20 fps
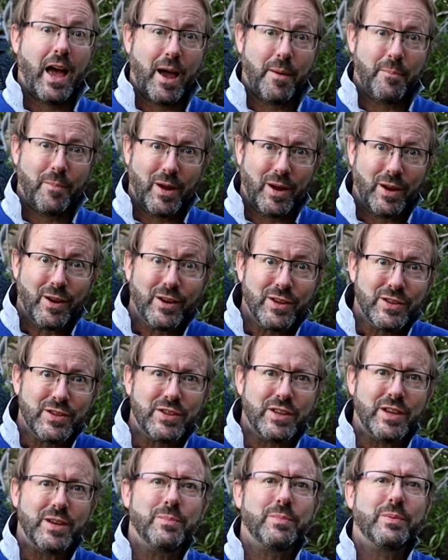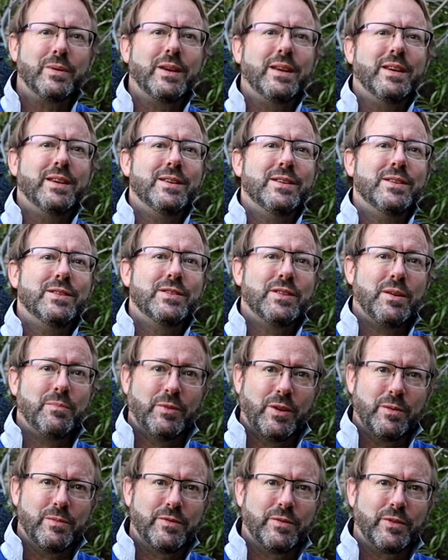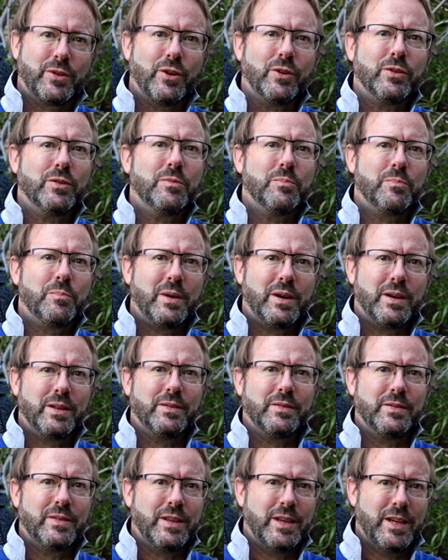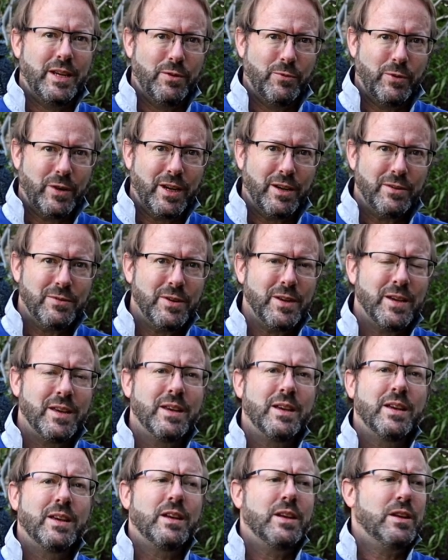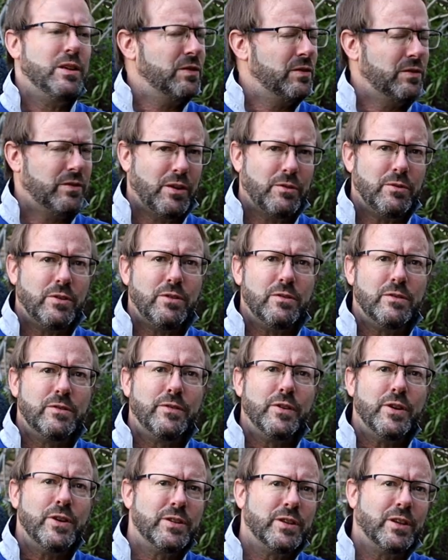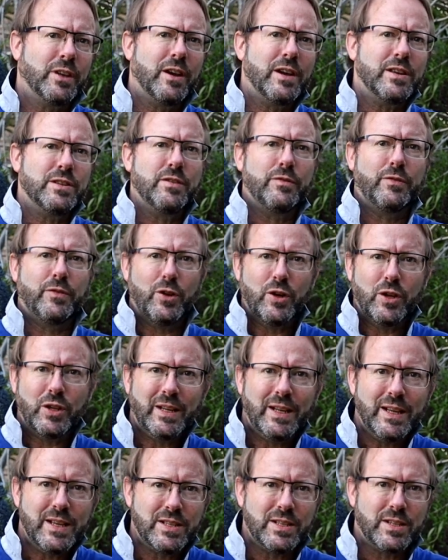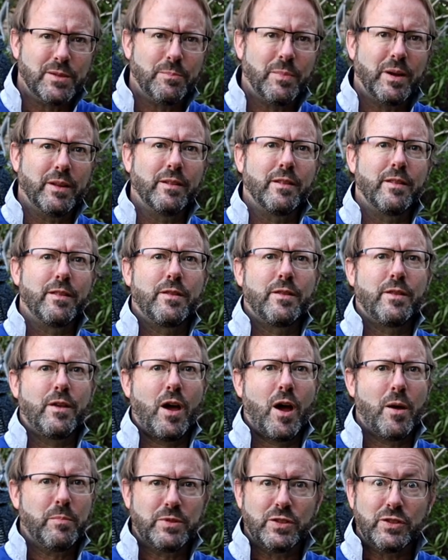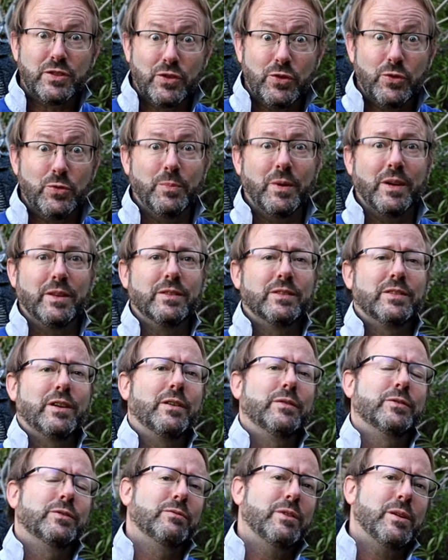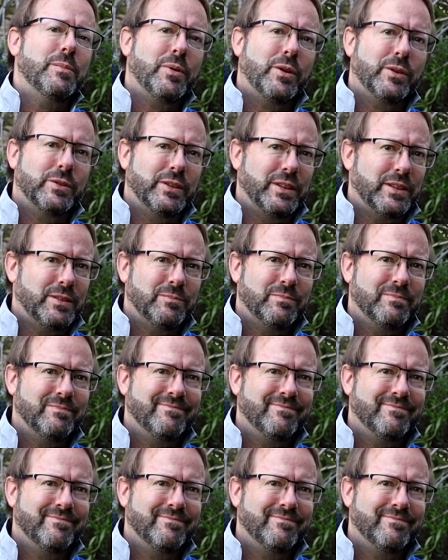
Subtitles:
And my last tip is sometimes forgotten, but here we go. Don't use fertilizer for at least a month, up to 2 months after repotting.